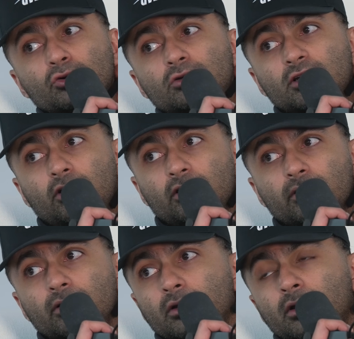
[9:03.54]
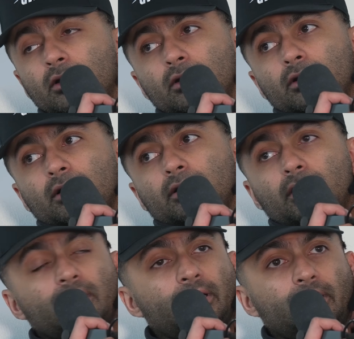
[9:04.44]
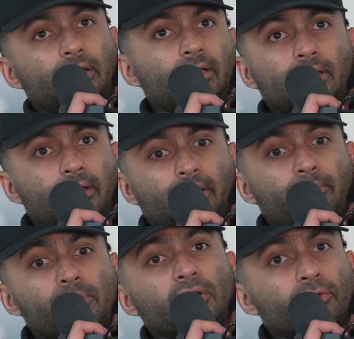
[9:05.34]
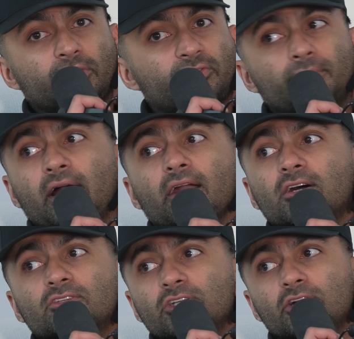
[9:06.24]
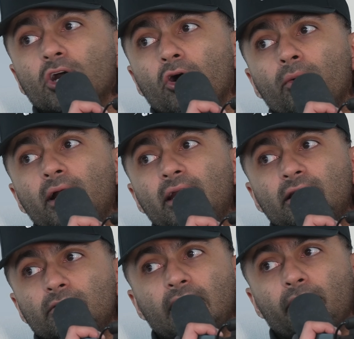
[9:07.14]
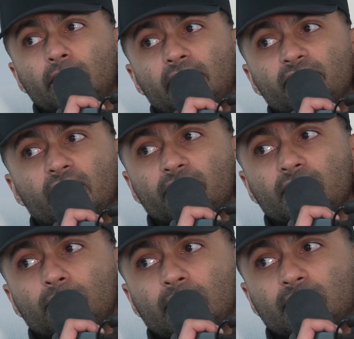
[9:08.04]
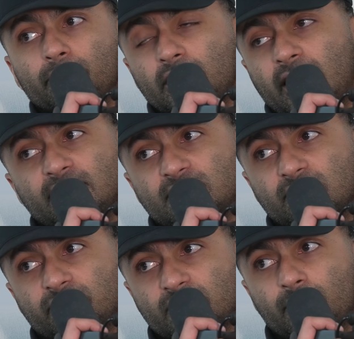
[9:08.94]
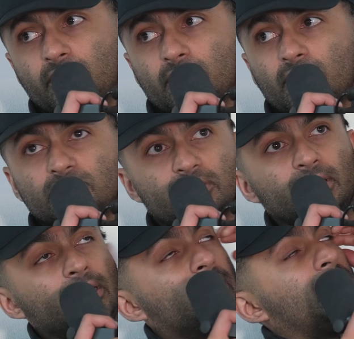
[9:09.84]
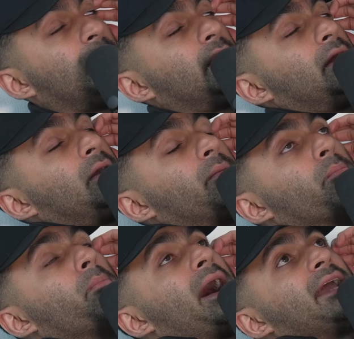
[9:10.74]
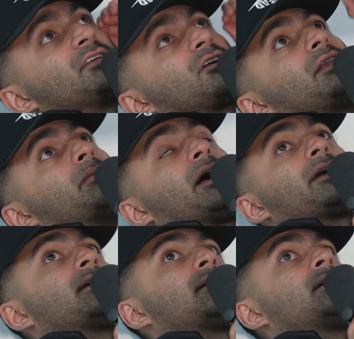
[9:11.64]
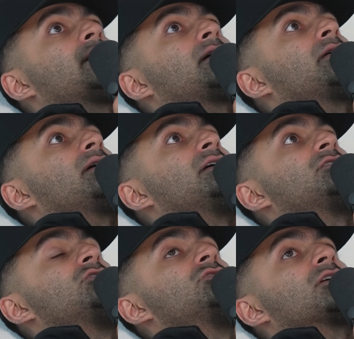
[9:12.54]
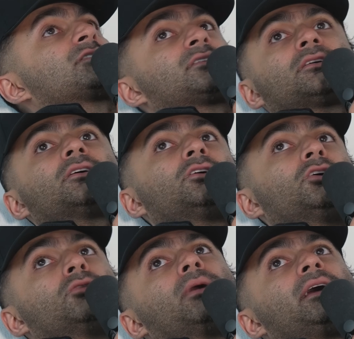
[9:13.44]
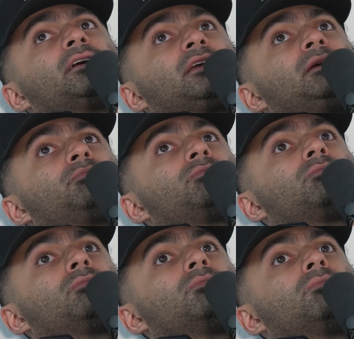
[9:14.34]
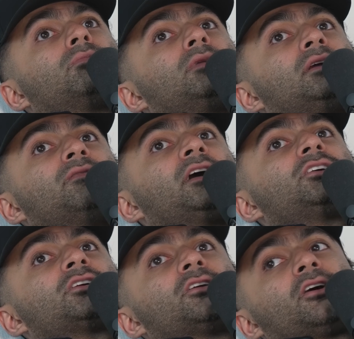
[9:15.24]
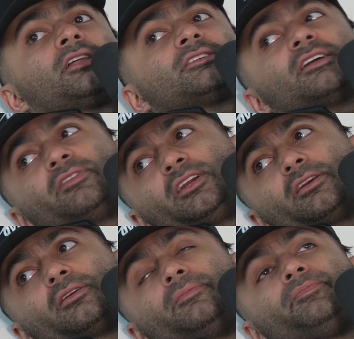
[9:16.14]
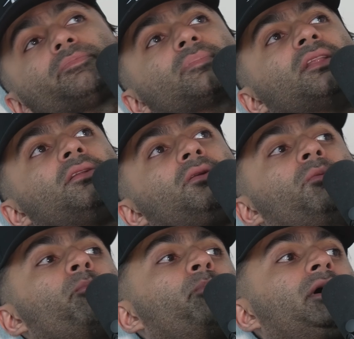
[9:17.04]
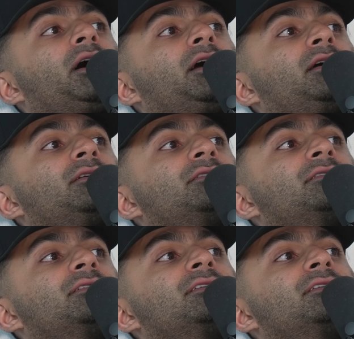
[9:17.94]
nuked and all the minerals from that country go away and now we have nothing and we're at the behest of some other country. Mine is like, it's just a good way to keep innovation and all that stuff here. But